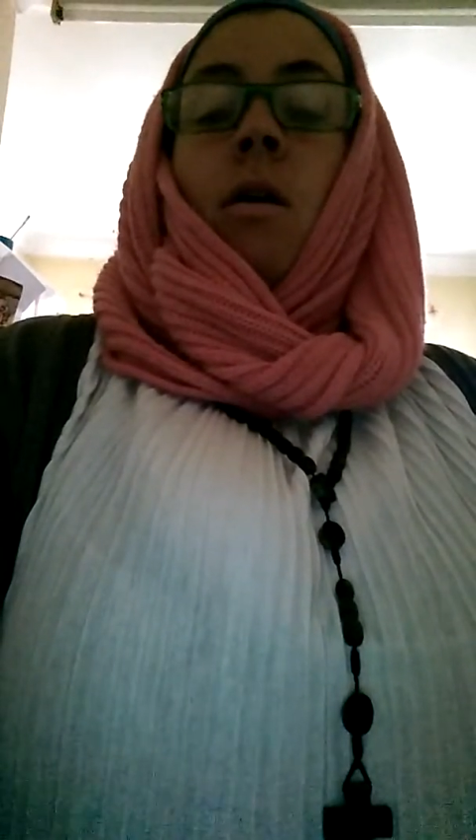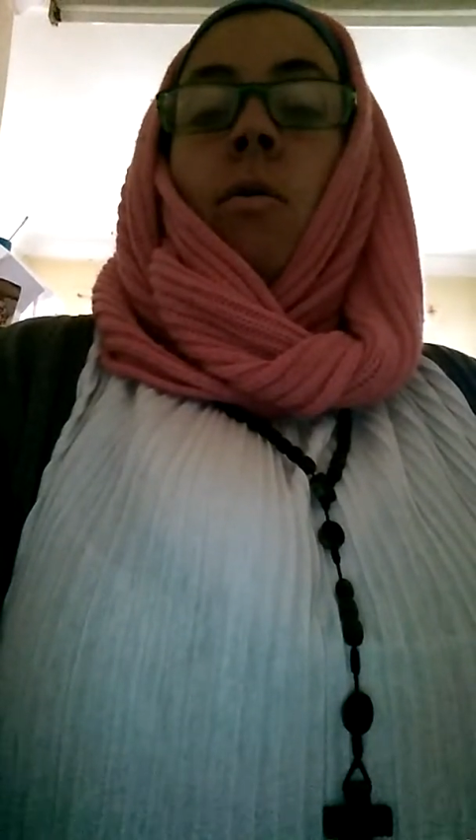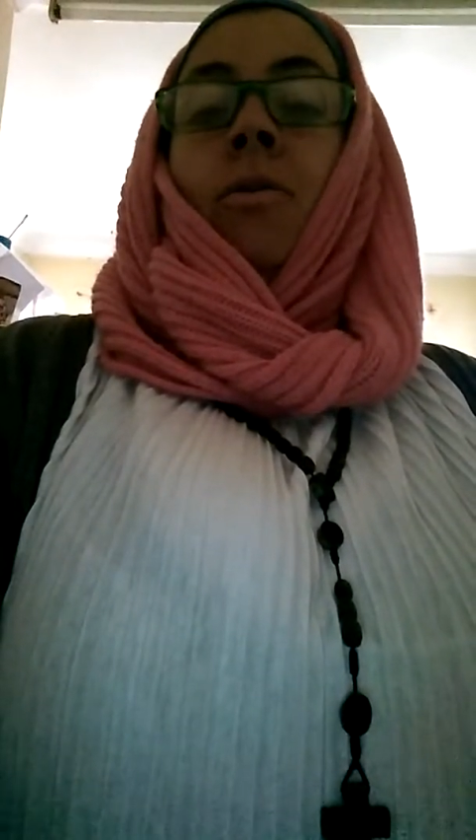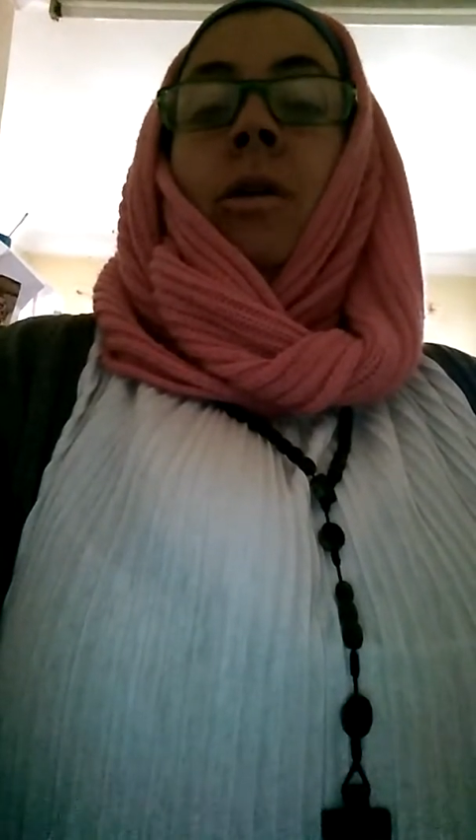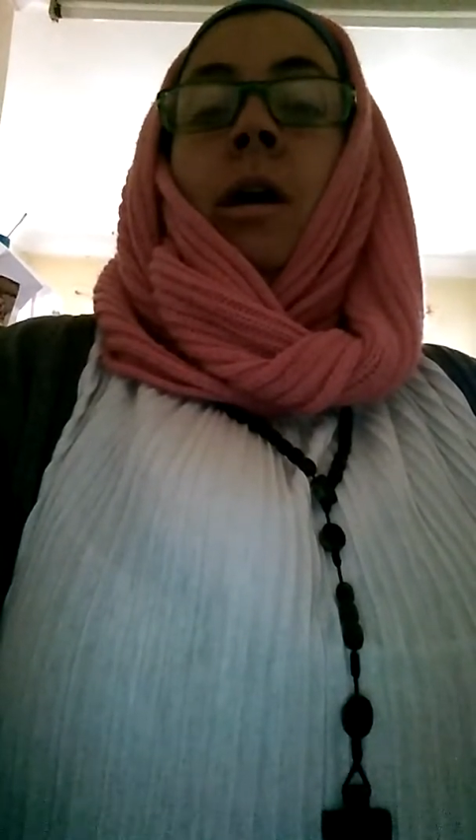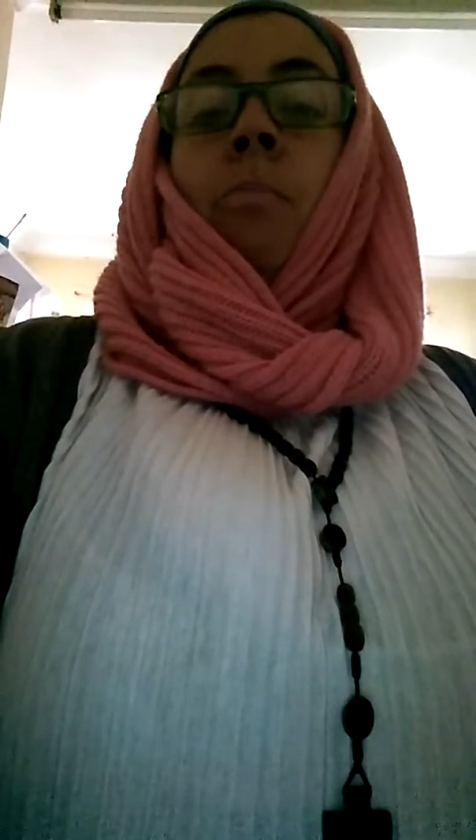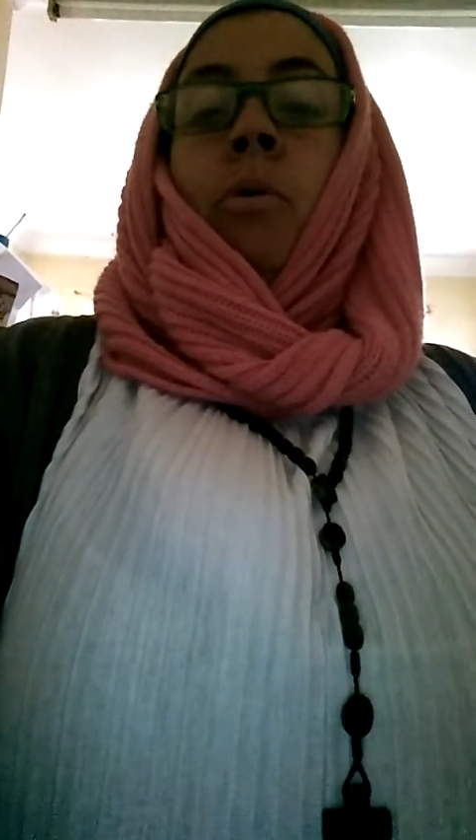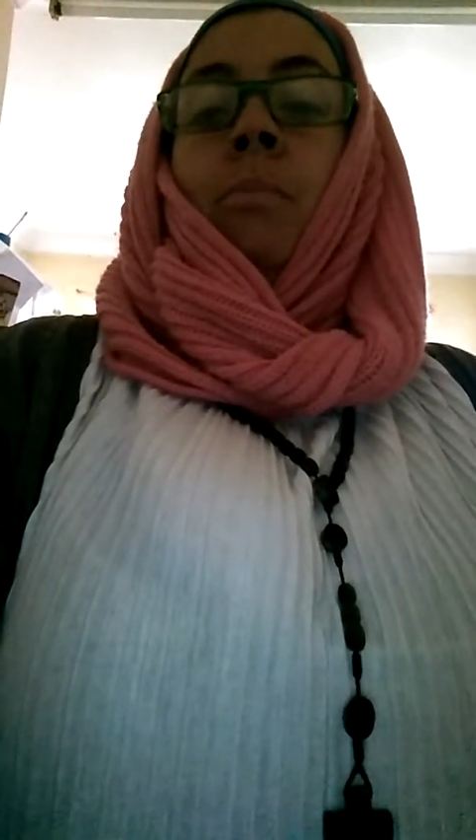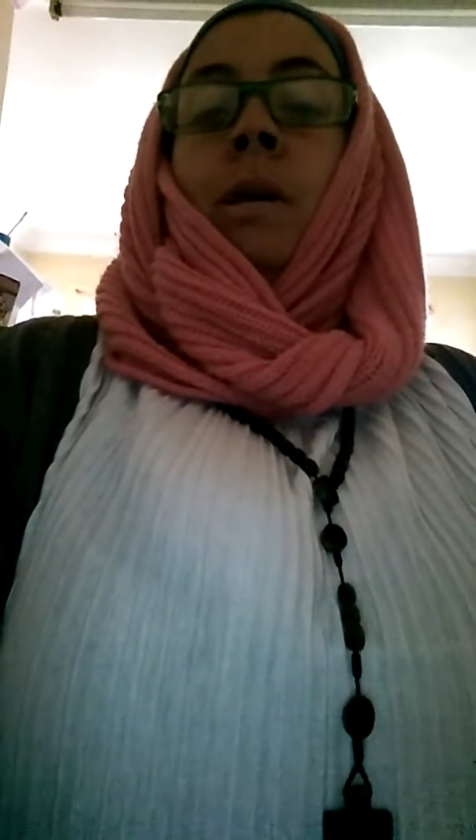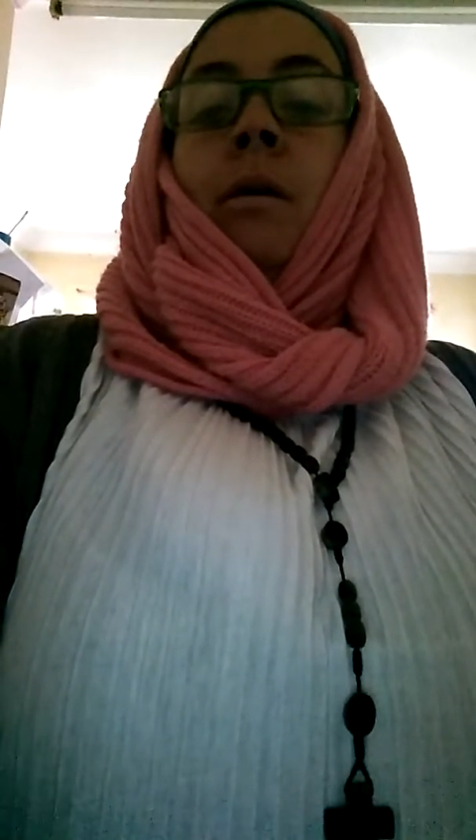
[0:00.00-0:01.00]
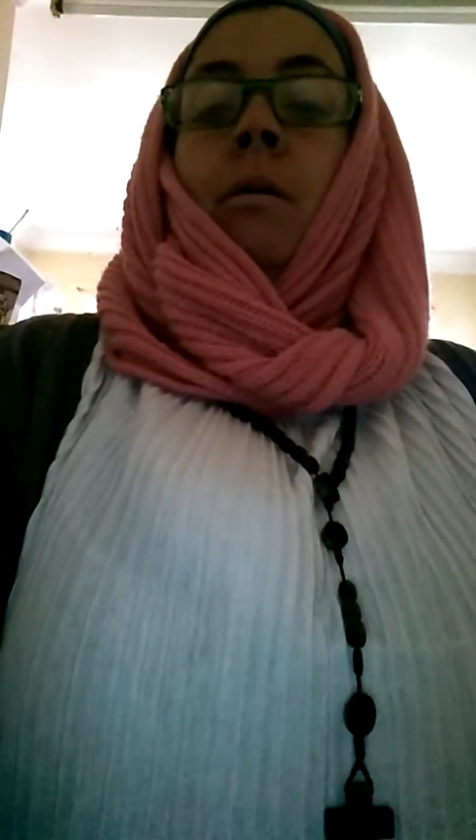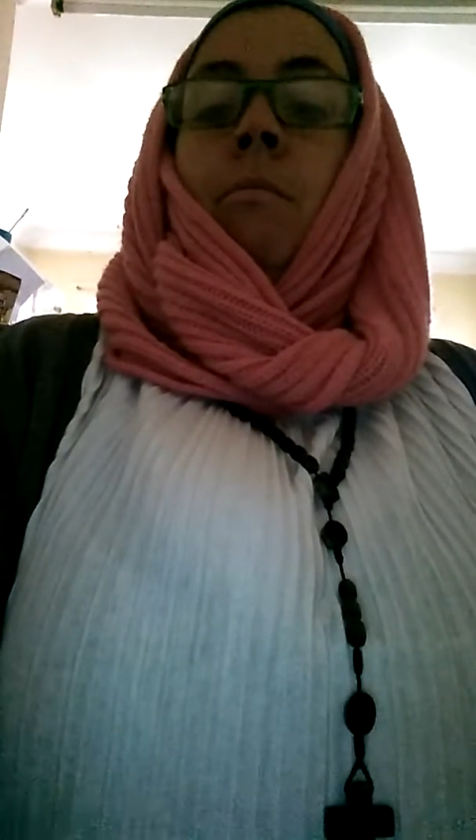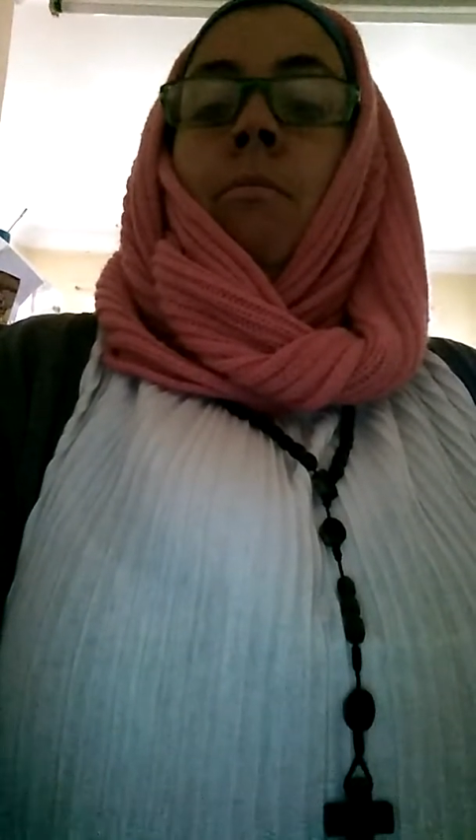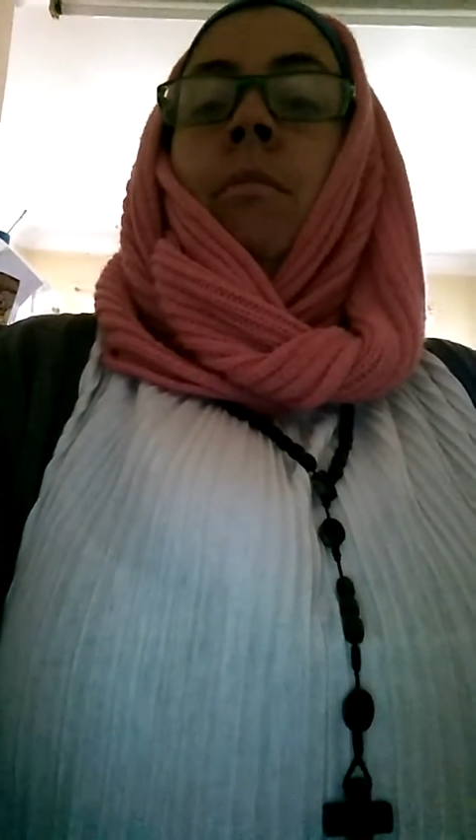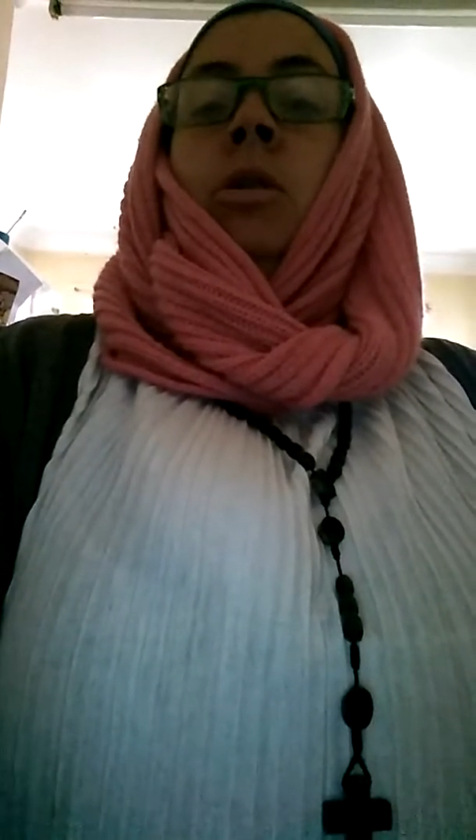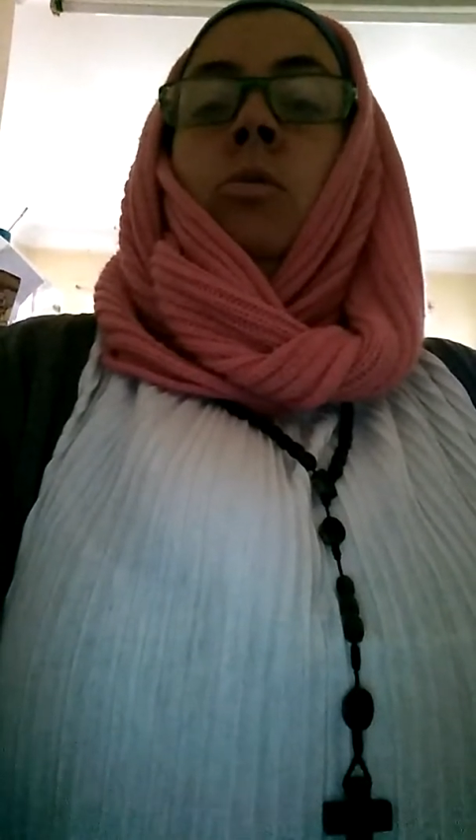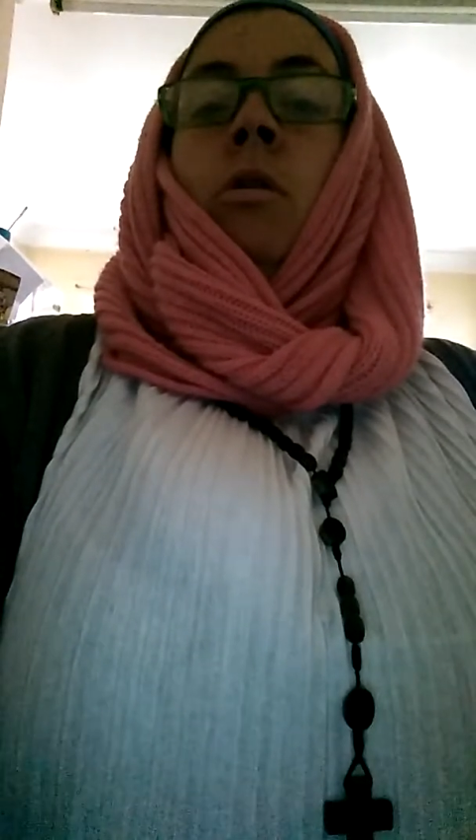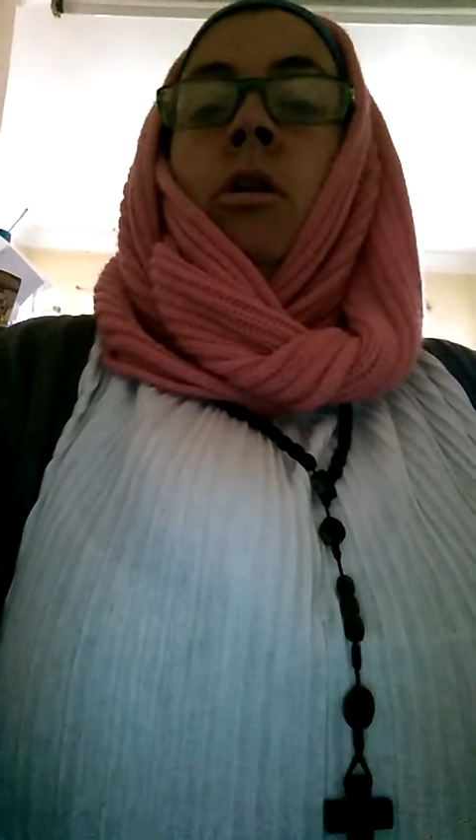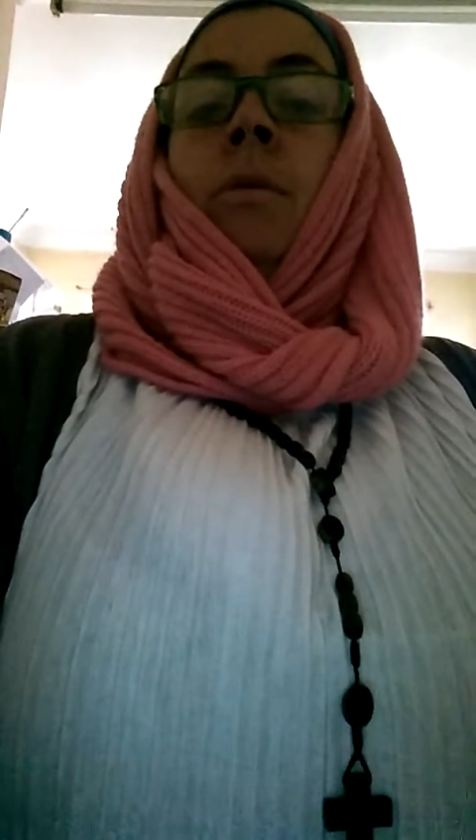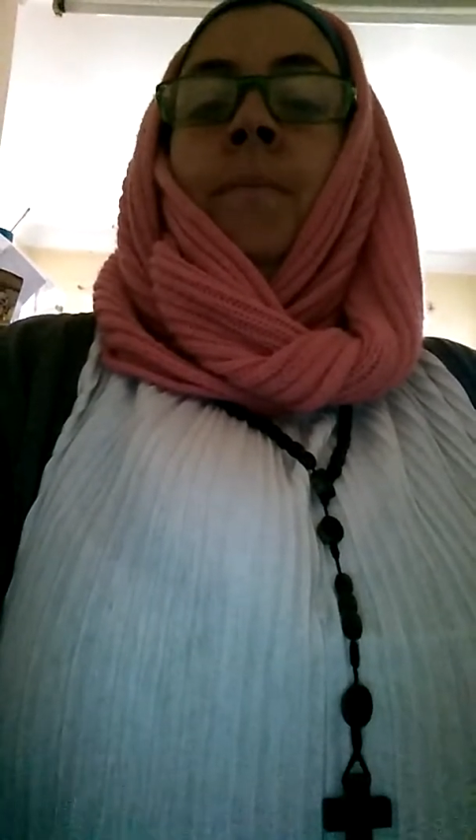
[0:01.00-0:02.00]
or they put them in a mental
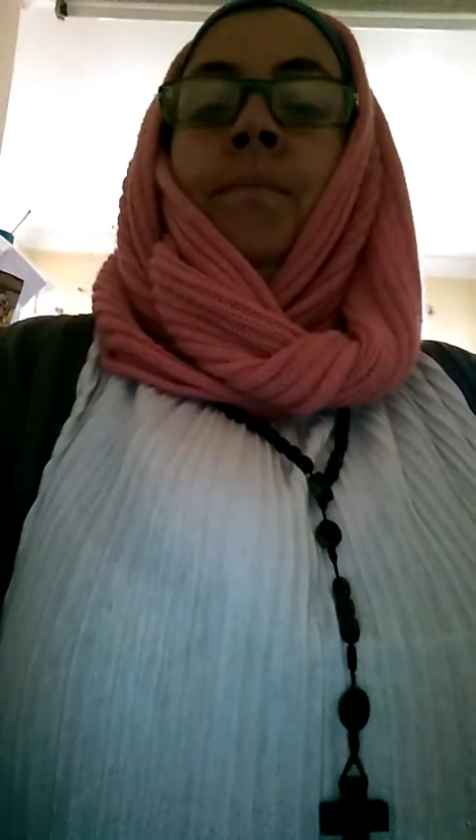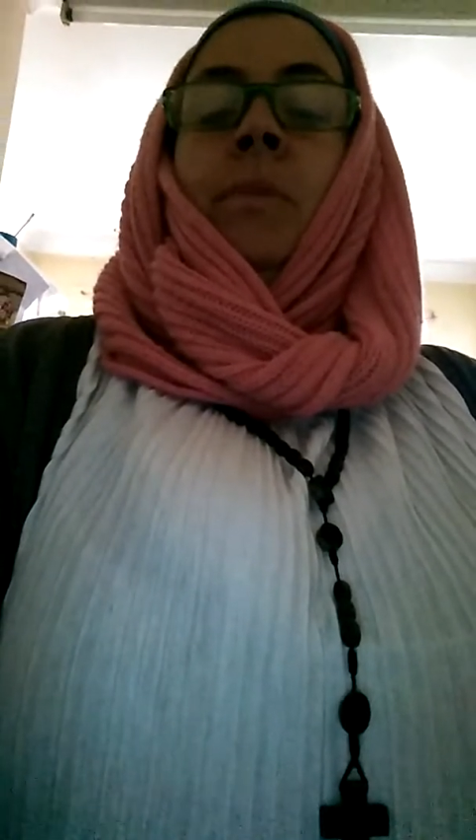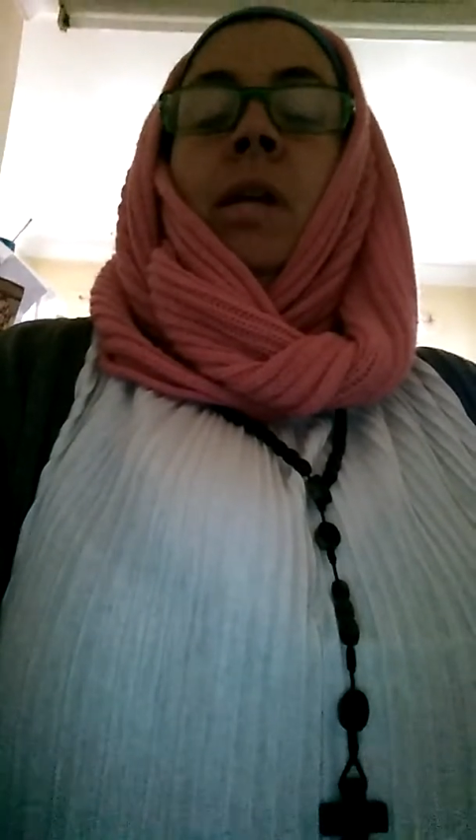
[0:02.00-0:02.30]
home